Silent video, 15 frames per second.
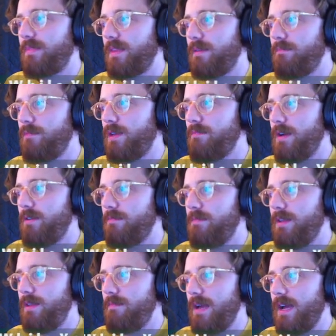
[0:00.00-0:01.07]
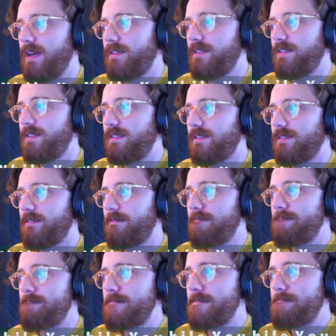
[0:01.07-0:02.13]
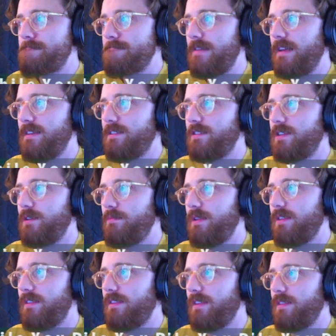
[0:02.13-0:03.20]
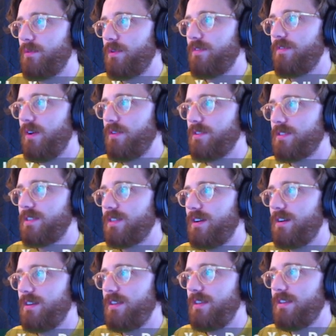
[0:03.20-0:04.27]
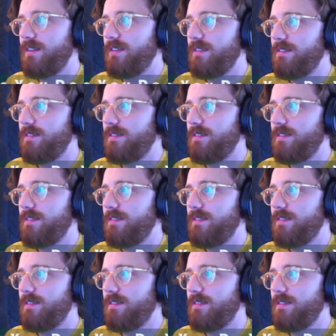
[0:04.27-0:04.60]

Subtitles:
Big mouth Billy bass is going to be the thing that we're focusing on here.